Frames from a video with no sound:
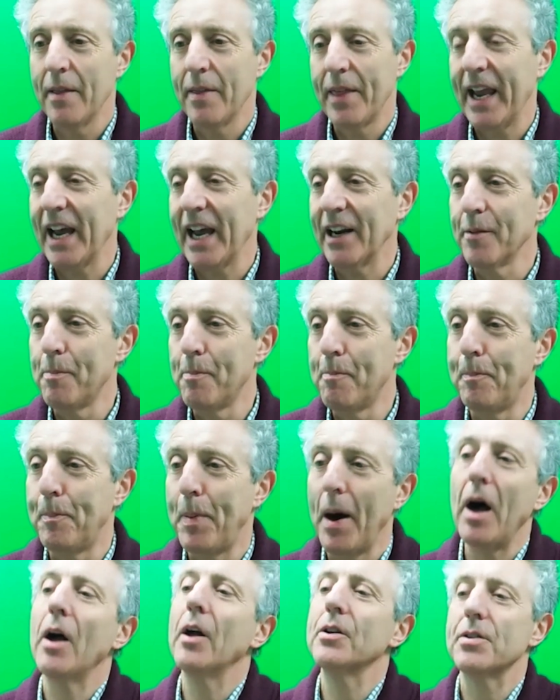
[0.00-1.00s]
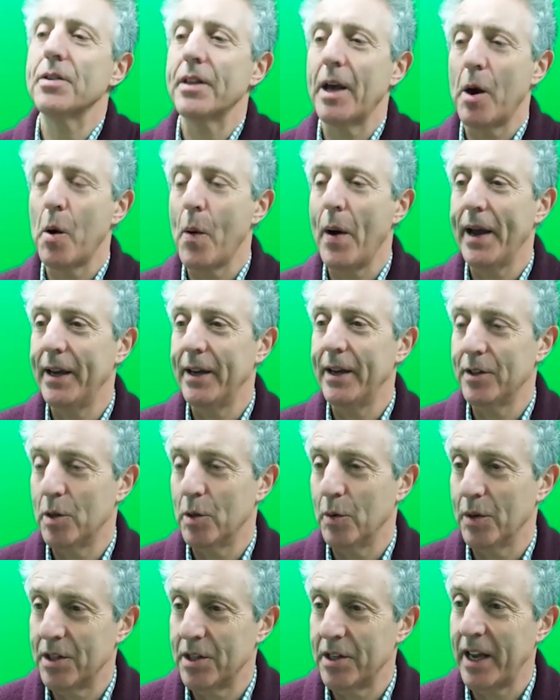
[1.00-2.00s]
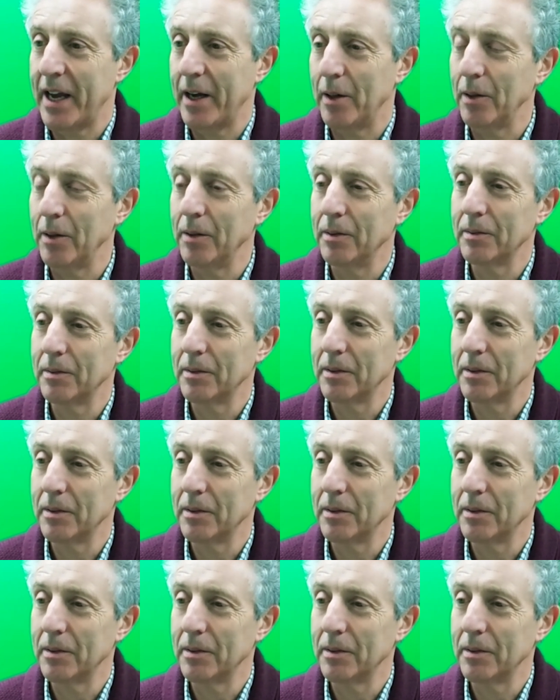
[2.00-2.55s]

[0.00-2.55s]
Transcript: They kind of barge their way into a cell,